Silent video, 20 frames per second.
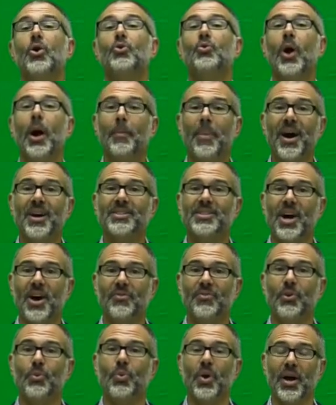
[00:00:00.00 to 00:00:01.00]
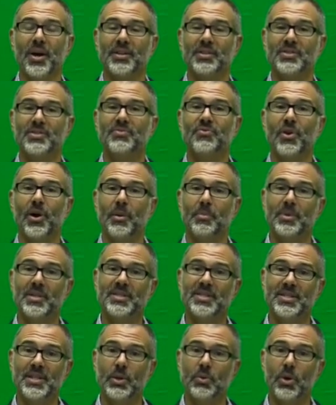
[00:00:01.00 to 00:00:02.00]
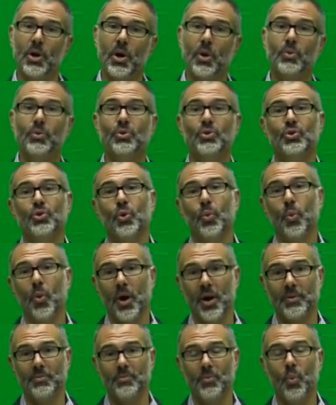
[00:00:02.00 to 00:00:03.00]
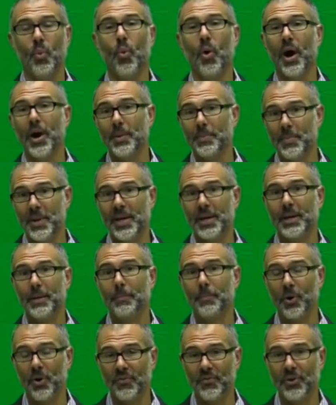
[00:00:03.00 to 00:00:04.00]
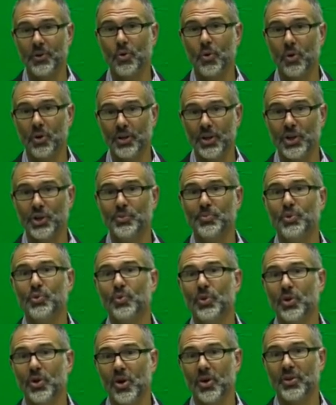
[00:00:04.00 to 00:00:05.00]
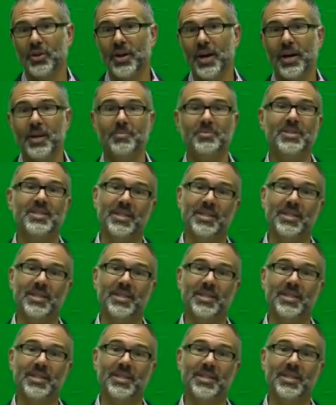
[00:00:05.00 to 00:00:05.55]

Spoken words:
Cronbach's alpha runs from 0 to 1, 1 being a perfect correlation between all the items,